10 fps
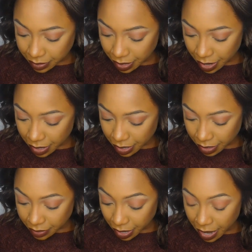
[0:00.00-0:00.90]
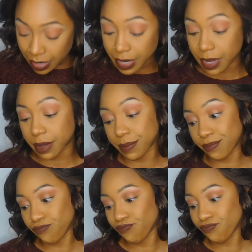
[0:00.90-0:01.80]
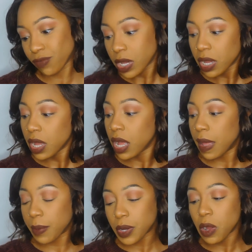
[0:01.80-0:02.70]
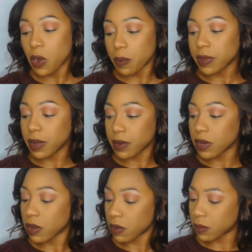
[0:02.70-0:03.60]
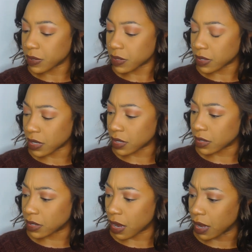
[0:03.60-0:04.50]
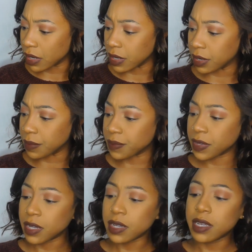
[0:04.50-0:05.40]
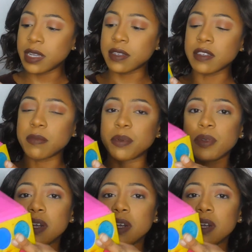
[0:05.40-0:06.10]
DALIA. I'm gonna hope it says DALIA. This is blue